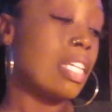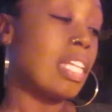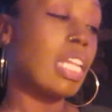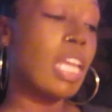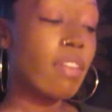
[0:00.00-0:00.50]

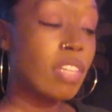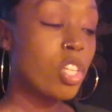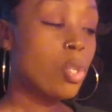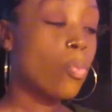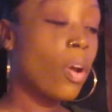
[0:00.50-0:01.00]
The love
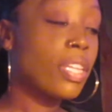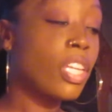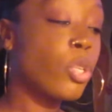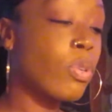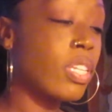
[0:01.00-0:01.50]
that you want,
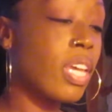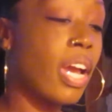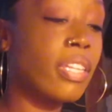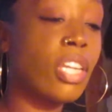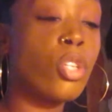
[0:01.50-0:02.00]
that you
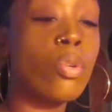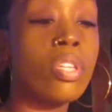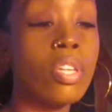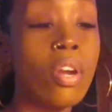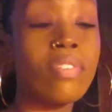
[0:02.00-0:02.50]
desire, that you
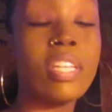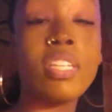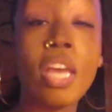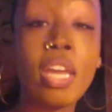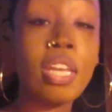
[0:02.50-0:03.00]
deserve, the
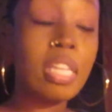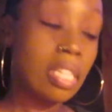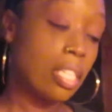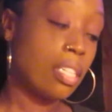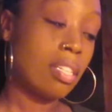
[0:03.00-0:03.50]

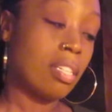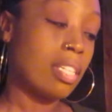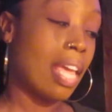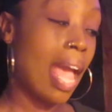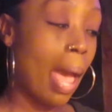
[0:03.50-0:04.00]
change,
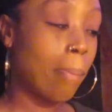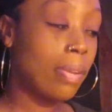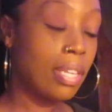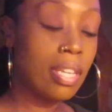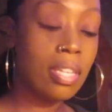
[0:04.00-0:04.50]
the
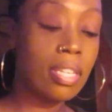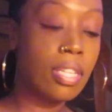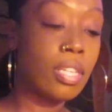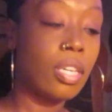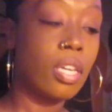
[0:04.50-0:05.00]

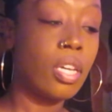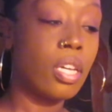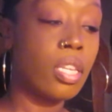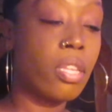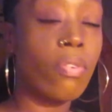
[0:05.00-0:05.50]
happiness,
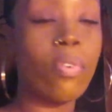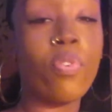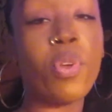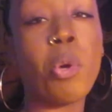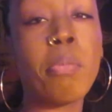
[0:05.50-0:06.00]
the
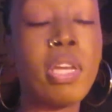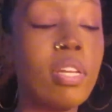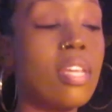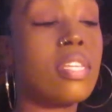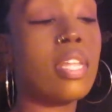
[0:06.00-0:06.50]

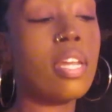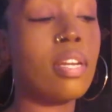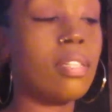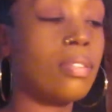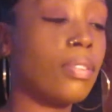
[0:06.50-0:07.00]
fulfillment, it's
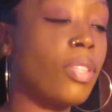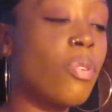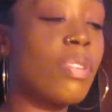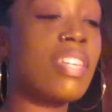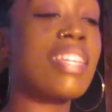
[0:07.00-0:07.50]
there.
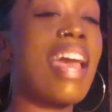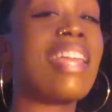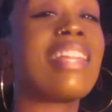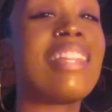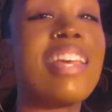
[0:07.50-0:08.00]
You just
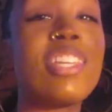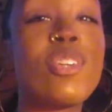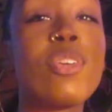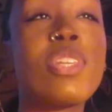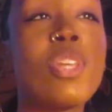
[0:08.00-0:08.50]
got to
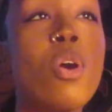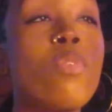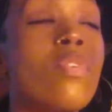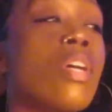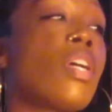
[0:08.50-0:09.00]
let
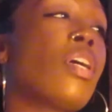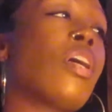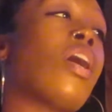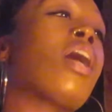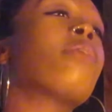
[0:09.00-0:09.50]
yourself
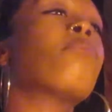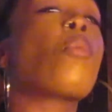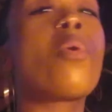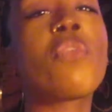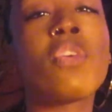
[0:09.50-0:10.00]

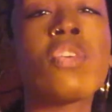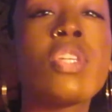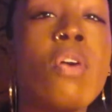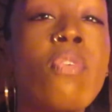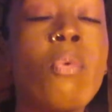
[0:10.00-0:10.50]
unmorph
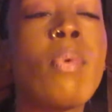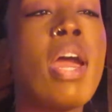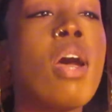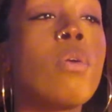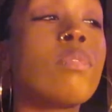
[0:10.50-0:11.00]
yourself
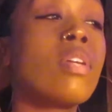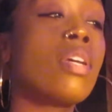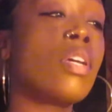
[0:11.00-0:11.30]
around